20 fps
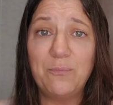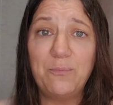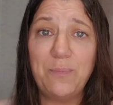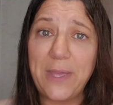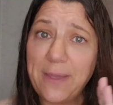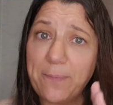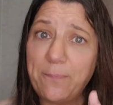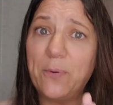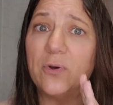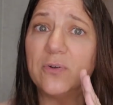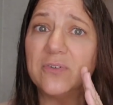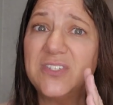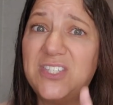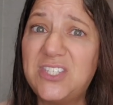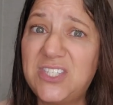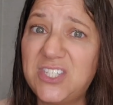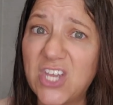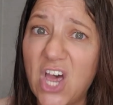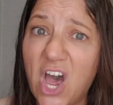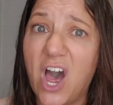People
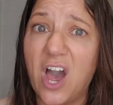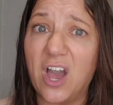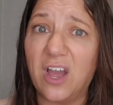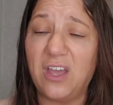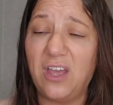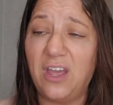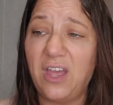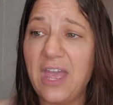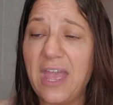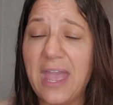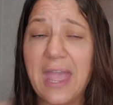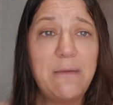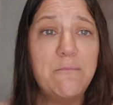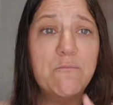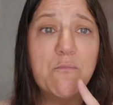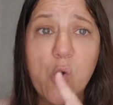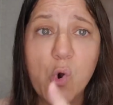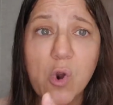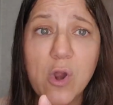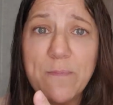suck. And
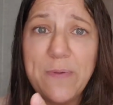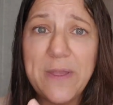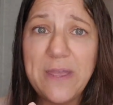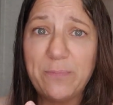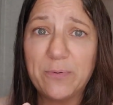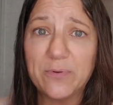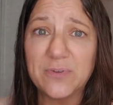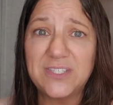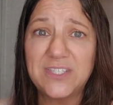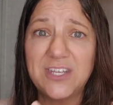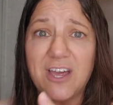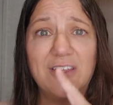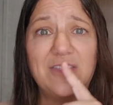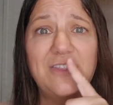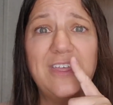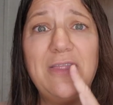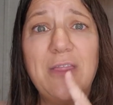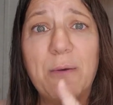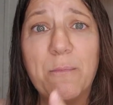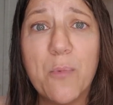more people suck
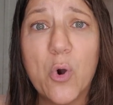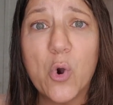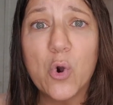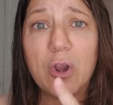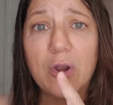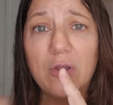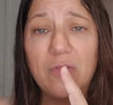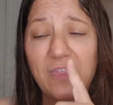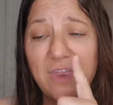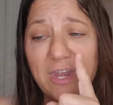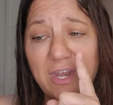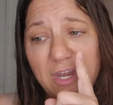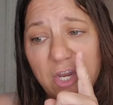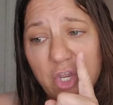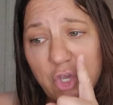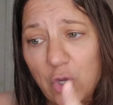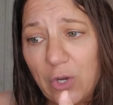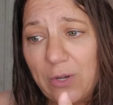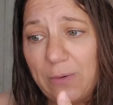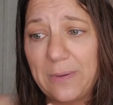than
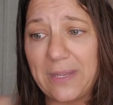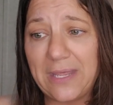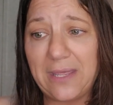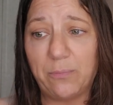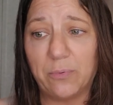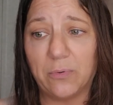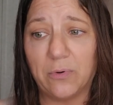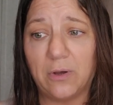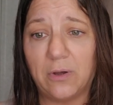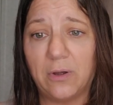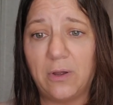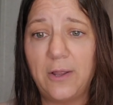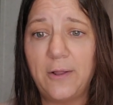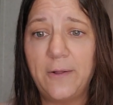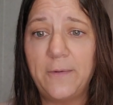good people.